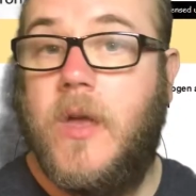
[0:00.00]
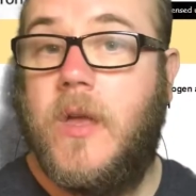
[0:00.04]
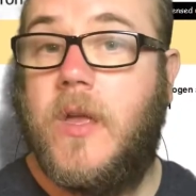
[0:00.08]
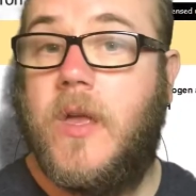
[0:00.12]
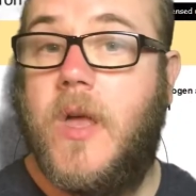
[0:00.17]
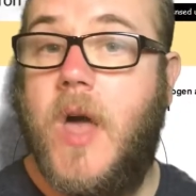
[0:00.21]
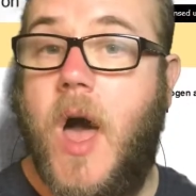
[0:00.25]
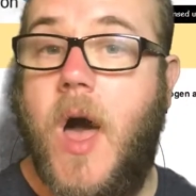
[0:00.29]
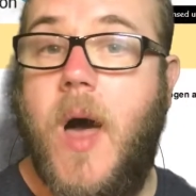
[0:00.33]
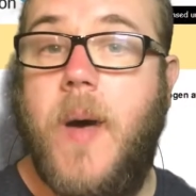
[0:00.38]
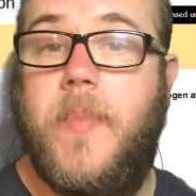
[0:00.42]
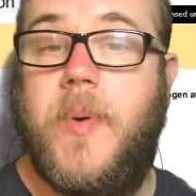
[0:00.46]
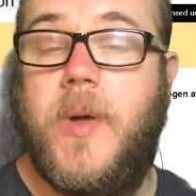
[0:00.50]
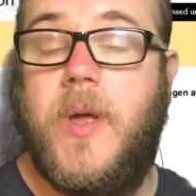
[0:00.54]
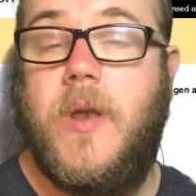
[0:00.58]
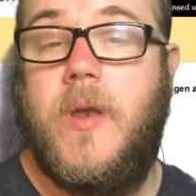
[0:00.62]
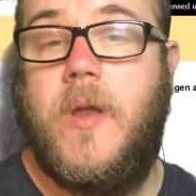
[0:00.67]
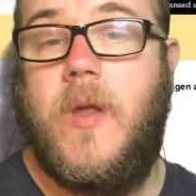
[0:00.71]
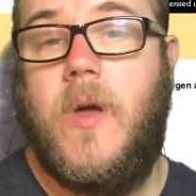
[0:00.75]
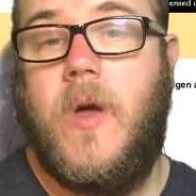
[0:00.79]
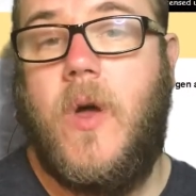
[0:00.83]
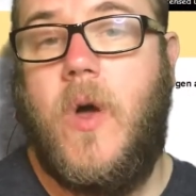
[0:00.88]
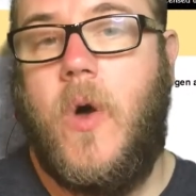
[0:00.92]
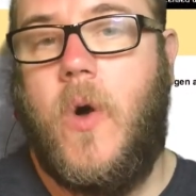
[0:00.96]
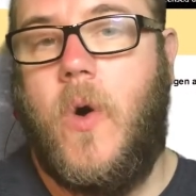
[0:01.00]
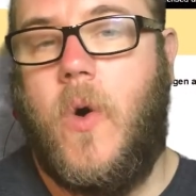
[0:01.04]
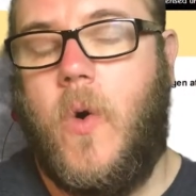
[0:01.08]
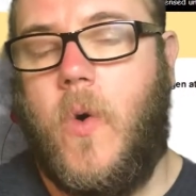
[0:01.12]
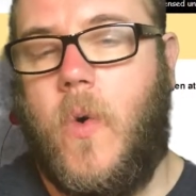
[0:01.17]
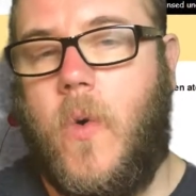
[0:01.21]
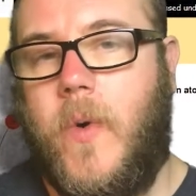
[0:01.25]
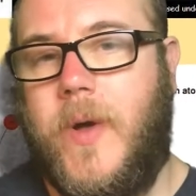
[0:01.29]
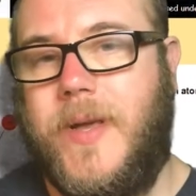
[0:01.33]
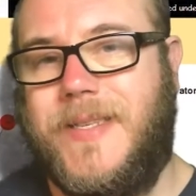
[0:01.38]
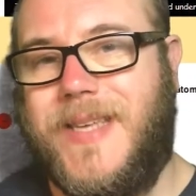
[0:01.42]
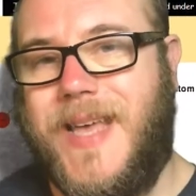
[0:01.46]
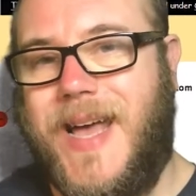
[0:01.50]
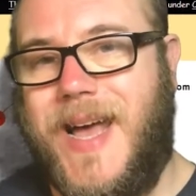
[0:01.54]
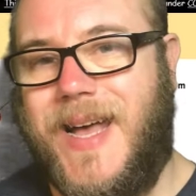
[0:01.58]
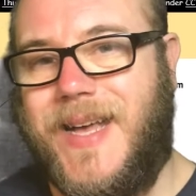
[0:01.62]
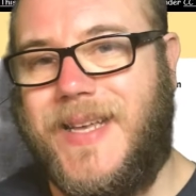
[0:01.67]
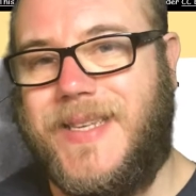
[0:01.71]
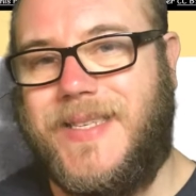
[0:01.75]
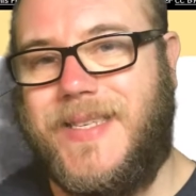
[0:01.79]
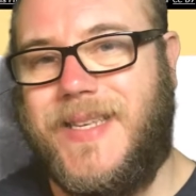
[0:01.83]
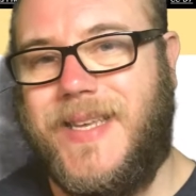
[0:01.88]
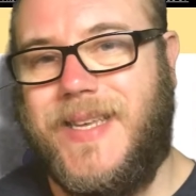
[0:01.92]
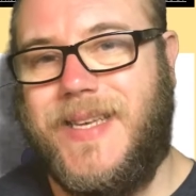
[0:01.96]
Carbon always
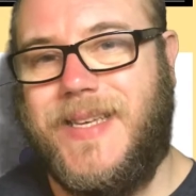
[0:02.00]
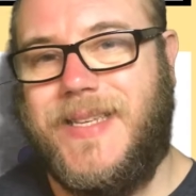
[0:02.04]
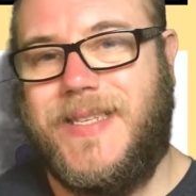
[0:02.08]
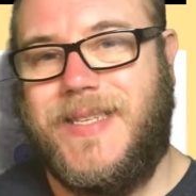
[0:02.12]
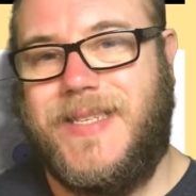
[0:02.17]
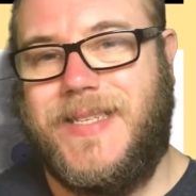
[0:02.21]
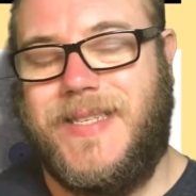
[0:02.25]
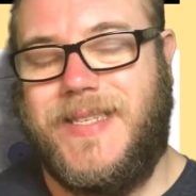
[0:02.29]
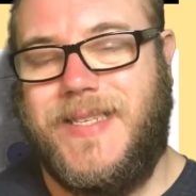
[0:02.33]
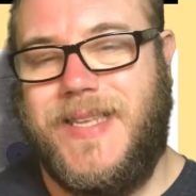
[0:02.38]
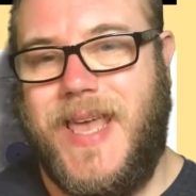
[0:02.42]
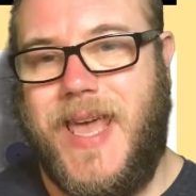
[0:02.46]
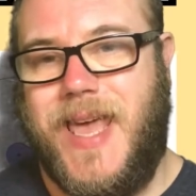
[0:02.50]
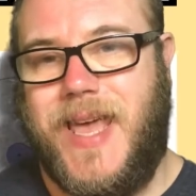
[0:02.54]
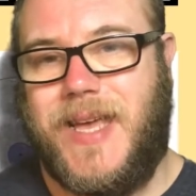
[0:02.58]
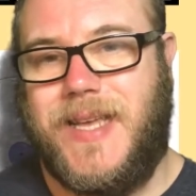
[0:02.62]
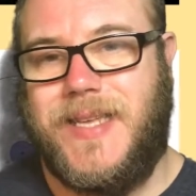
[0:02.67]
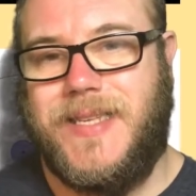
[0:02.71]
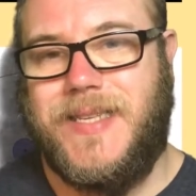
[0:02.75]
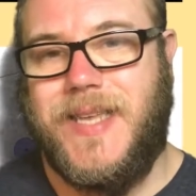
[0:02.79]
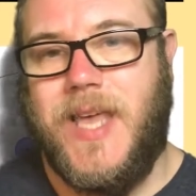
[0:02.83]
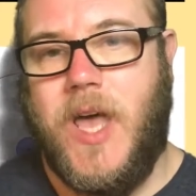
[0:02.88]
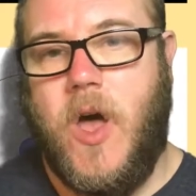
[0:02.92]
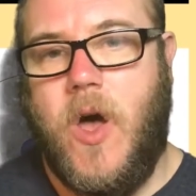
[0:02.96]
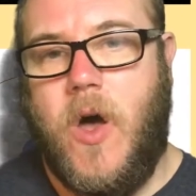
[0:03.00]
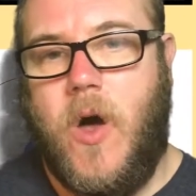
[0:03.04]
has 6.